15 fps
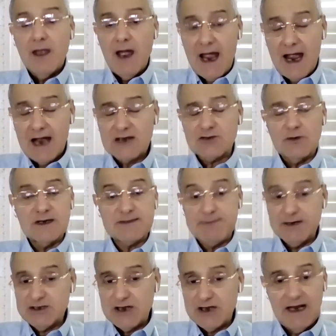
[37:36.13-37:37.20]
actually,
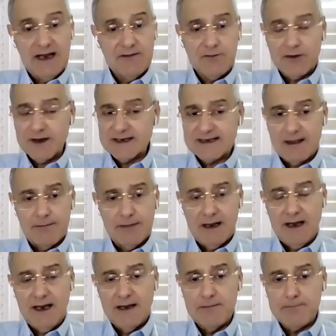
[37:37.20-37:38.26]
especially, for example,
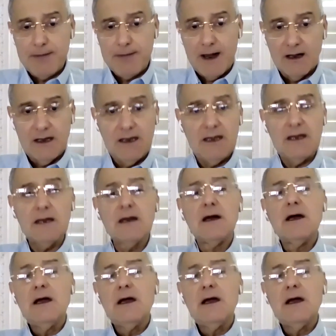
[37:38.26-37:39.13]
in Paris,